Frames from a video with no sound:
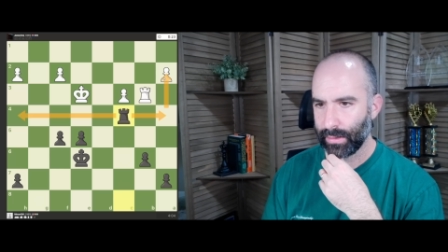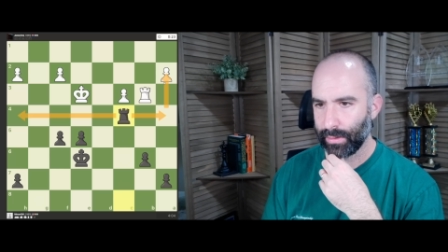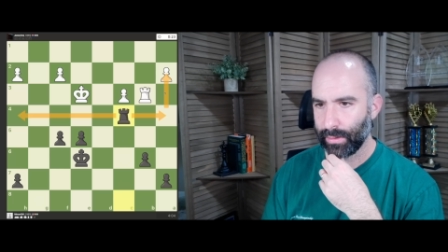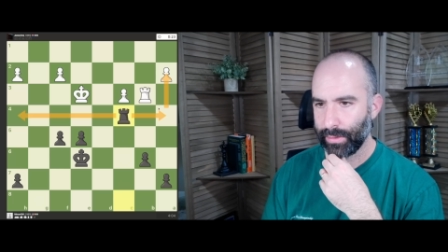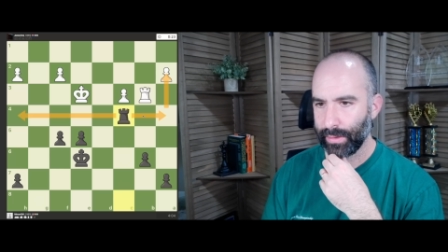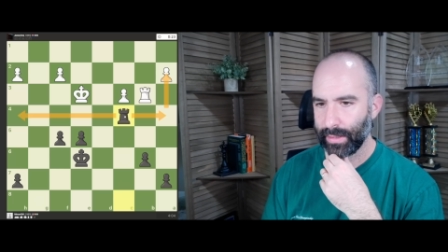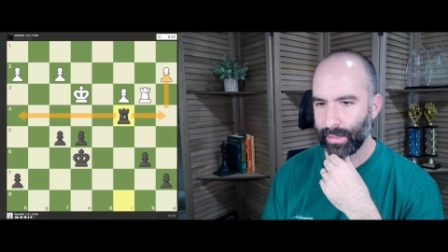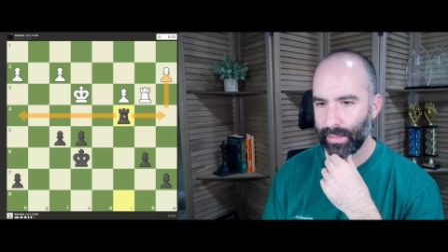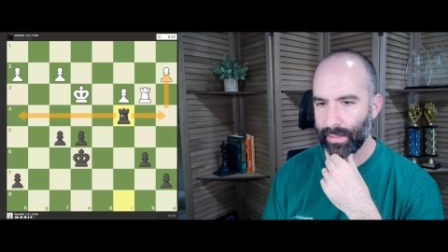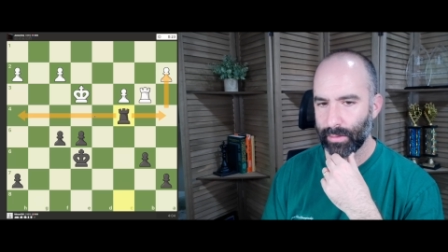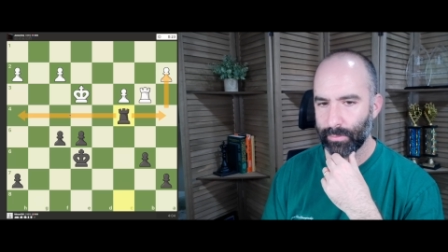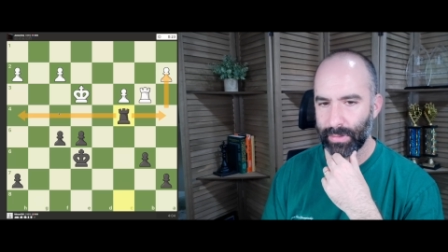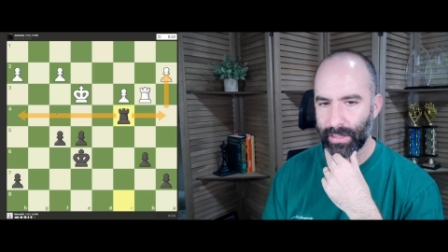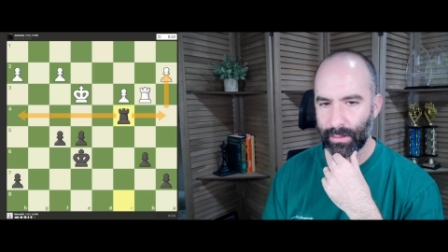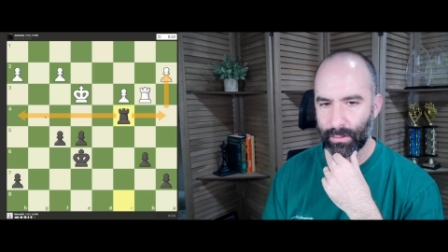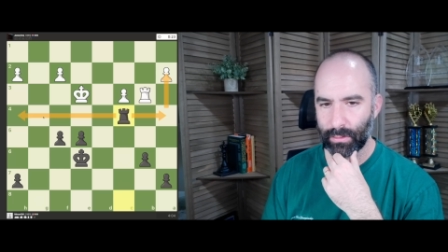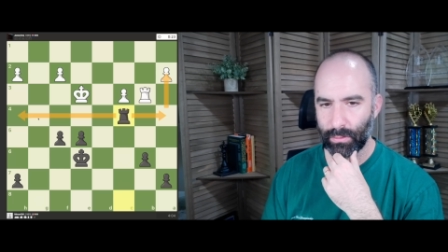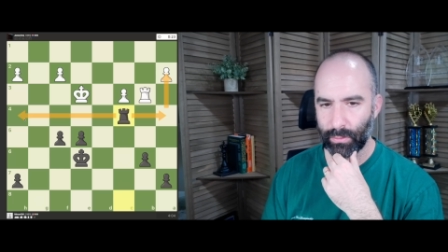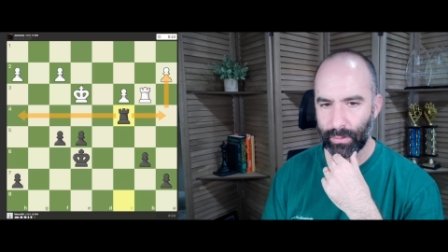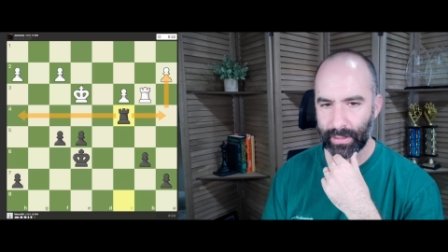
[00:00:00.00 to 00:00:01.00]
thinking
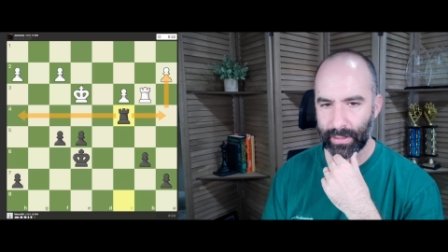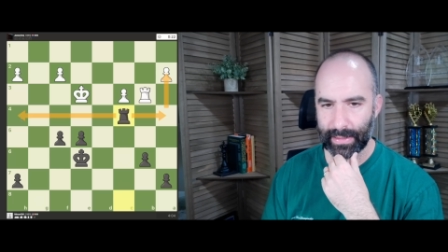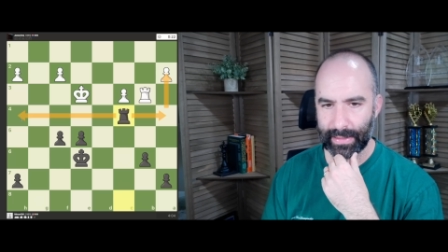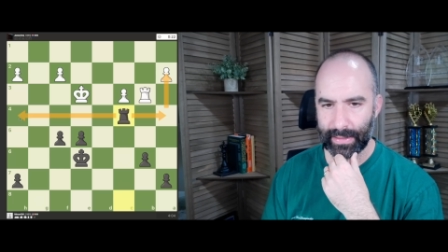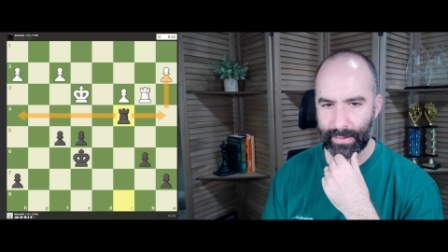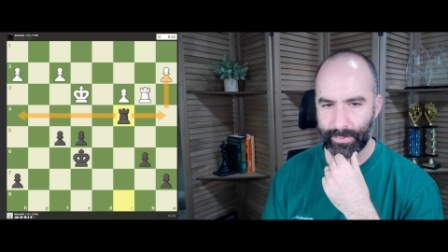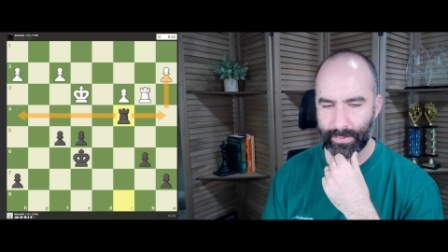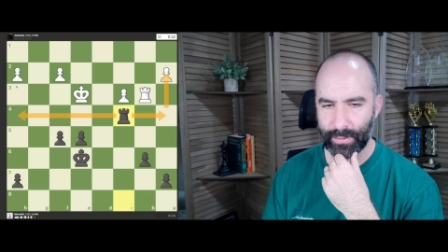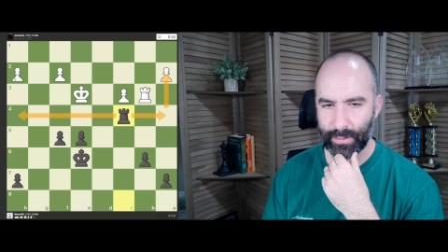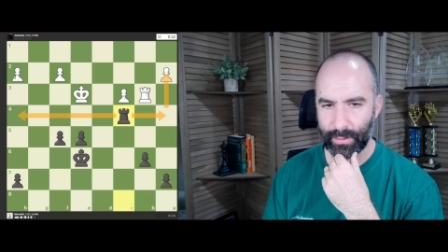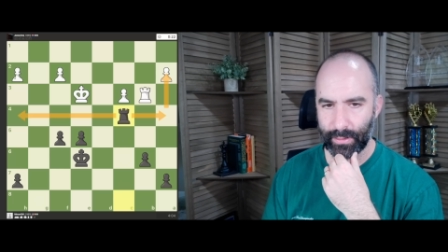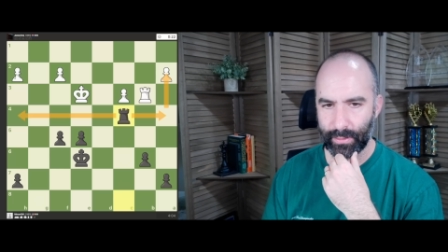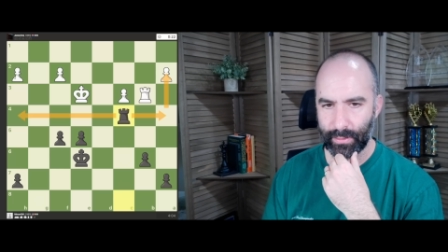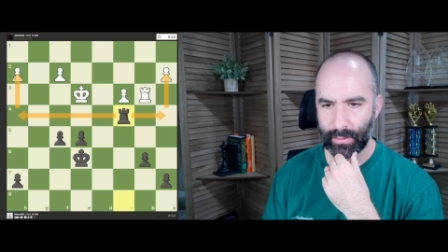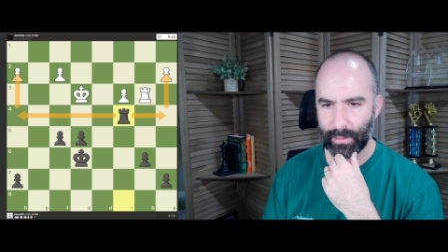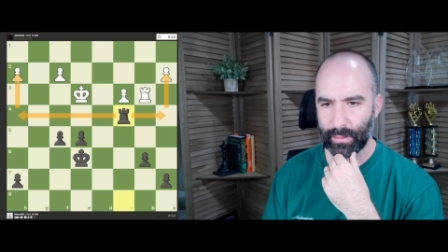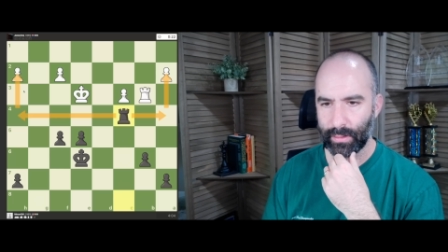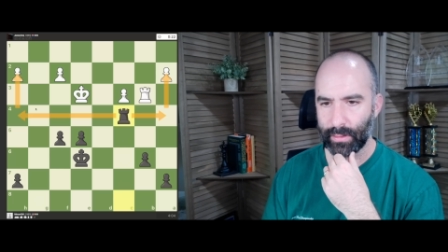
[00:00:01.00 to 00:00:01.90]
about going after